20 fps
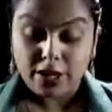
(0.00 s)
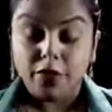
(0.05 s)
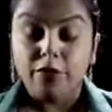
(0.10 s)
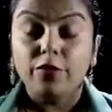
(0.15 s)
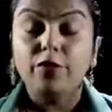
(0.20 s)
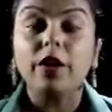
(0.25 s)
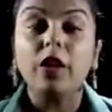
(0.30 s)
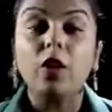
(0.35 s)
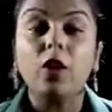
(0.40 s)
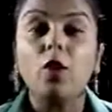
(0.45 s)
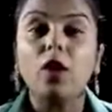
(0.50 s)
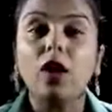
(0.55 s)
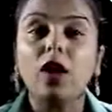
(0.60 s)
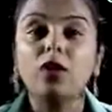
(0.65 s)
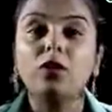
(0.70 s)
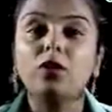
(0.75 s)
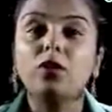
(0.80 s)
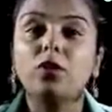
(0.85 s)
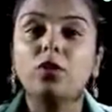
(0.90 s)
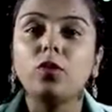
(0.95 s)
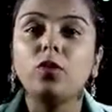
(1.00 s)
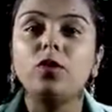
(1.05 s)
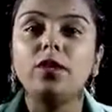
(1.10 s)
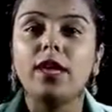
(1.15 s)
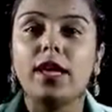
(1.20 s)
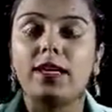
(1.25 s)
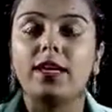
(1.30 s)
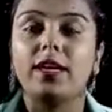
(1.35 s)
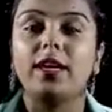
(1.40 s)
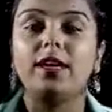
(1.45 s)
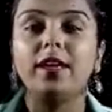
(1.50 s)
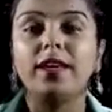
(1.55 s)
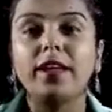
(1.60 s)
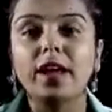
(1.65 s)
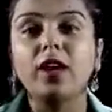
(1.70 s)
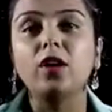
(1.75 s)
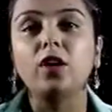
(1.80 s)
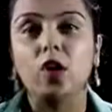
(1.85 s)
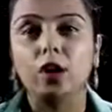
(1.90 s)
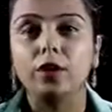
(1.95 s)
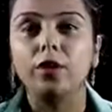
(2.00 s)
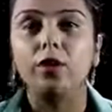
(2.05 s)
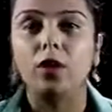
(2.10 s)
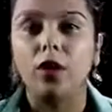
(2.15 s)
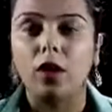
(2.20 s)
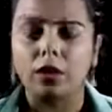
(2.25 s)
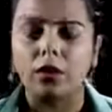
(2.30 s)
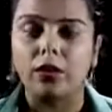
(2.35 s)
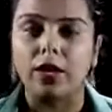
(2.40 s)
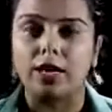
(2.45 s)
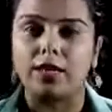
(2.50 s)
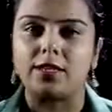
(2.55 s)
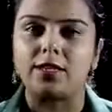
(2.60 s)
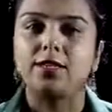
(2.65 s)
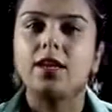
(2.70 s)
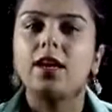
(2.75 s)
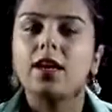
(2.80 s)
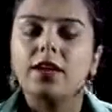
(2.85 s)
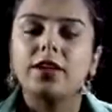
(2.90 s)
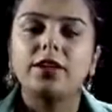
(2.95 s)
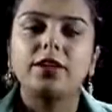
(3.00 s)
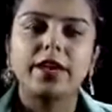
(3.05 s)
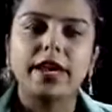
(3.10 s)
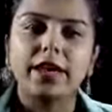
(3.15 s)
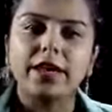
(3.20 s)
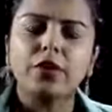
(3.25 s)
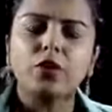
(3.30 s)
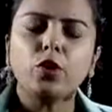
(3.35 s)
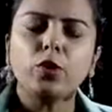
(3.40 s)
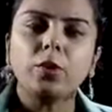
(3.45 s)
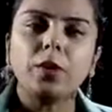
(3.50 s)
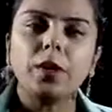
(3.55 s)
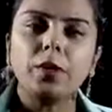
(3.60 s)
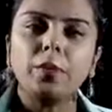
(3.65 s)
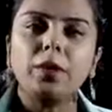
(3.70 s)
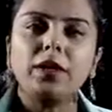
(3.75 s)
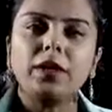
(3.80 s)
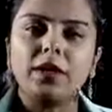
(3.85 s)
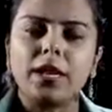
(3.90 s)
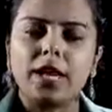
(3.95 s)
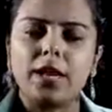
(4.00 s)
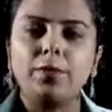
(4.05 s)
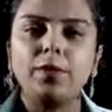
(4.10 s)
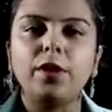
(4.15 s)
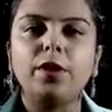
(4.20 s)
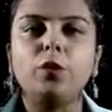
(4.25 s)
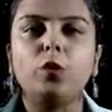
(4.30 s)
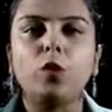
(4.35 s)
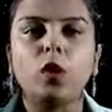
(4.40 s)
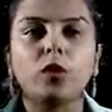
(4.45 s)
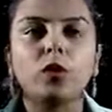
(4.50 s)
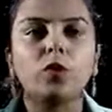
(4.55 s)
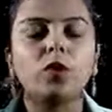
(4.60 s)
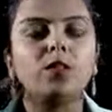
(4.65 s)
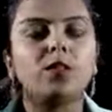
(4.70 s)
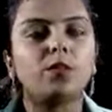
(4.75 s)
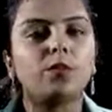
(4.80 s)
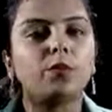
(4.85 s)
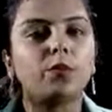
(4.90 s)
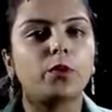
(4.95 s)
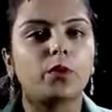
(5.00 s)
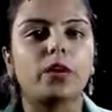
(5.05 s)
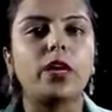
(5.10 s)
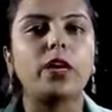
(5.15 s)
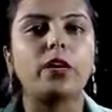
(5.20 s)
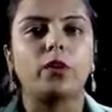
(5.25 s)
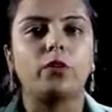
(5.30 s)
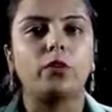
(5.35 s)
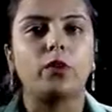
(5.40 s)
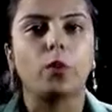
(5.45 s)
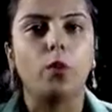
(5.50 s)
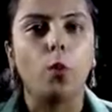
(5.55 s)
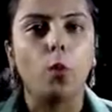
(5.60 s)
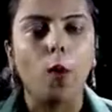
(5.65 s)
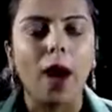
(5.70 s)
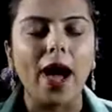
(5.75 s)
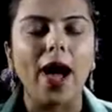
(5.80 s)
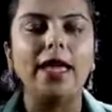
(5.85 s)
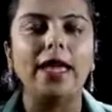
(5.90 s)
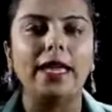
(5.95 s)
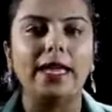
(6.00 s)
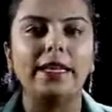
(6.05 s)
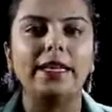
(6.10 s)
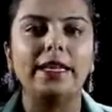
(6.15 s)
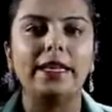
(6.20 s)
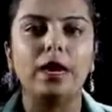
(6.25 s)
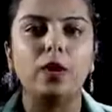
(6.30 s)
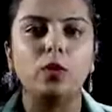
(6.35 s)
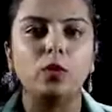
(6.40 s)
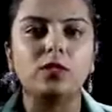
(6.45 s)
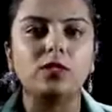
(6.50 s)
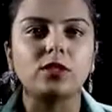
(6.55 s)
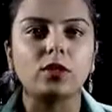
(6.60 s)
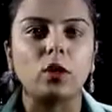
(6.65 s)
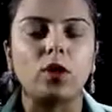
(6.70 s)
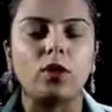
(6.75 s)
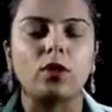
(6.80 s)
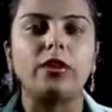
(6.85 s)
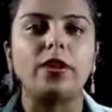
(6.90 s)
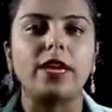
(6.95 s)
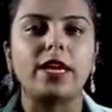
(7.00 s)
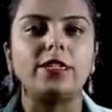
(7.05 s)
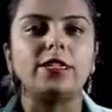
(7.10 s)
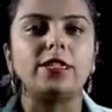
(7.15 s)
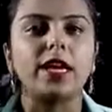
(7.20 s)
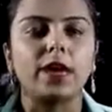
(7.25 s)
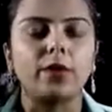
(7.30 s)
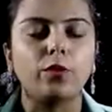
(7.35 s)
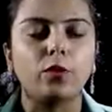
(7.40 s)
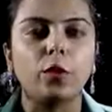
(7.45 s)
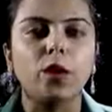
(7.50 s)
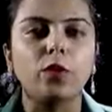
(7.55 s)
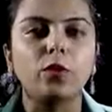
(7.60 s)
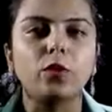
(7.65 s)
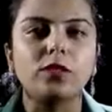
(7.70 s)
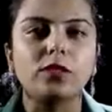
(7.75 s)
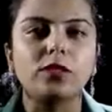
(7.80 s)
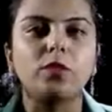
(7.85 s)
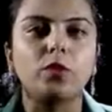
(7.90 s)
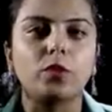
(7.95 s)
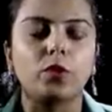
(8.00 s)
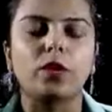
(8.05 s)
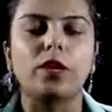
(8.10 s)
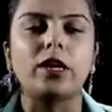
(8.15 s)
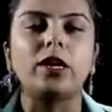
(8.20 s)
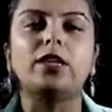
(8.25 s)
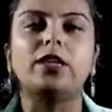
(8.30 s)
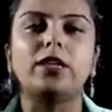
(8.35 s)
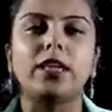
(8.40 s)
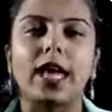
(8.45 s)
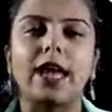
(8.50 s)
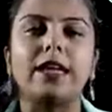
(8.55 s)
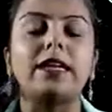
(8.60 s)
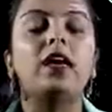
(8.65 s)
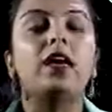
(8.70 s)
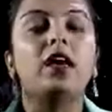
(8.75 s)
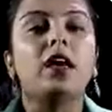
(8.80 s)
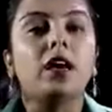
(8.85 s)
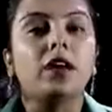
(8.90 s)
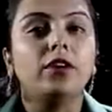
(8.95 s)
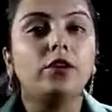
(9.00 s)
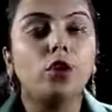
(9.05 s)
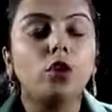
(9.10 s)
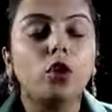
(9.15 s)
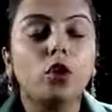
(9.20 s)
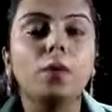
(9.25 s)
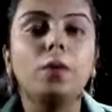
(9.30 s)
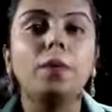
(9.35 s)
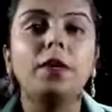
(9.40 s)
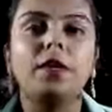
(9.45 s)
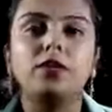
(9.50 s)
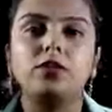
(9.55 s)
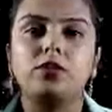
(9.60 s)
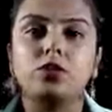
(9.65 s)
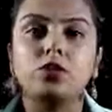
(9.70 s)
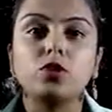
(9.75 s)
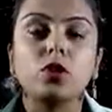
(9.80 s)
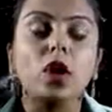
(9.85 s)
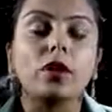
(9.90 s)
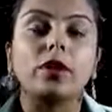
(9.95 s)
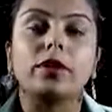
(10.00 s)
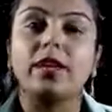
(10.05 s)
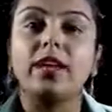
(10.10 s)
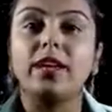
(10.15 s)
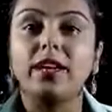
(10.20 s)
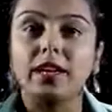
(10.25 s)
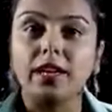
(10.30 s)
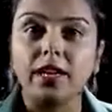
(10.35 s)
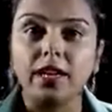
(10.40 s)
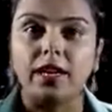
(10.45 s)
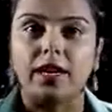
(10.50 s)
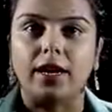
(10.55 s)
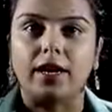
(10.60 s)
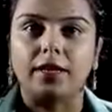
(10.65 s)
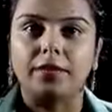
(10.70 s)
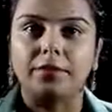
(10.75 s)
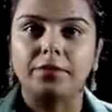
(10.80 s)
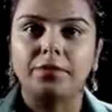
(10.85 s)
We all know that India got colonized. Can you people tell me what was the product, why India was colonized, and what was the product that Europeans sought in India?